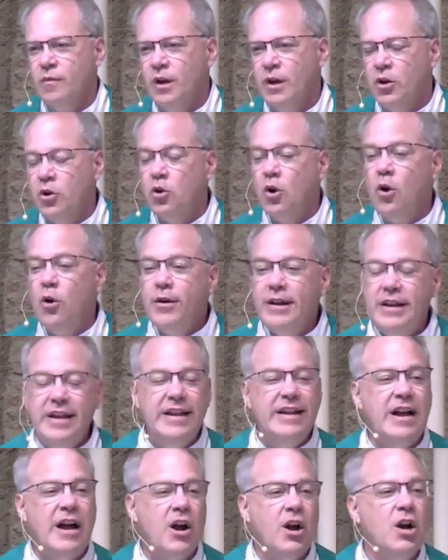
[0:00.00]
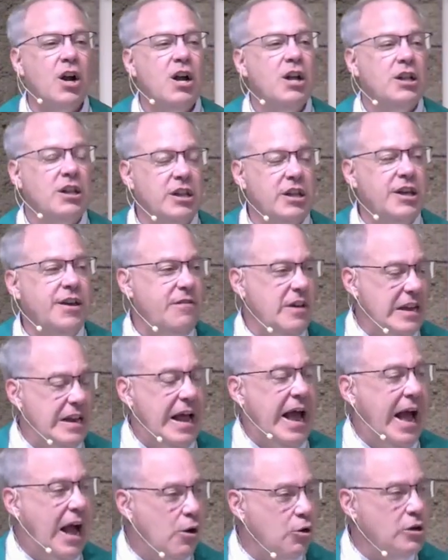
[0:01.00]
growing in our living
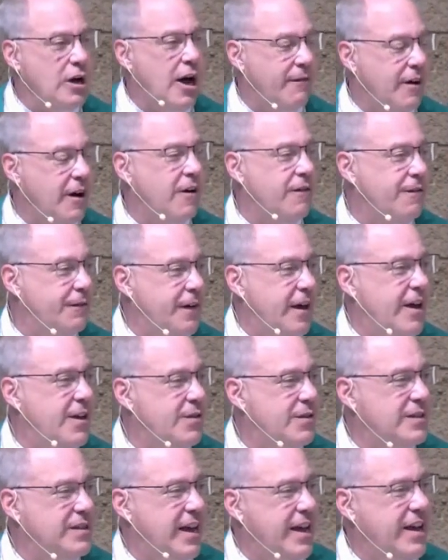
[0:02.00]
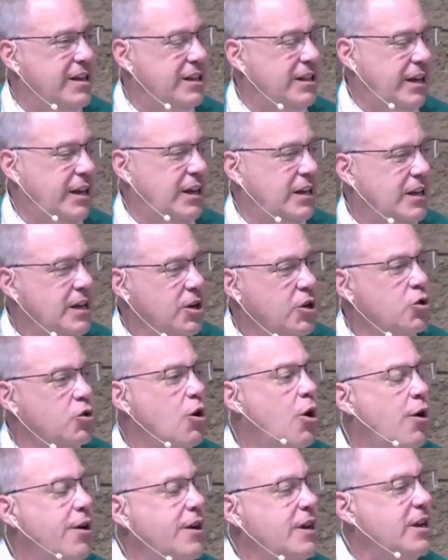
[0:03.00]
out of our faith daily,
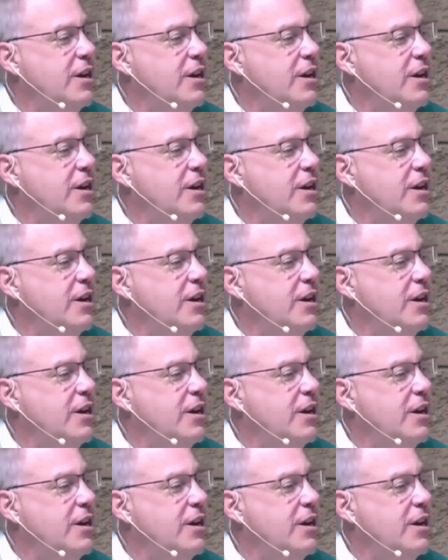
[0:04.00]
growing in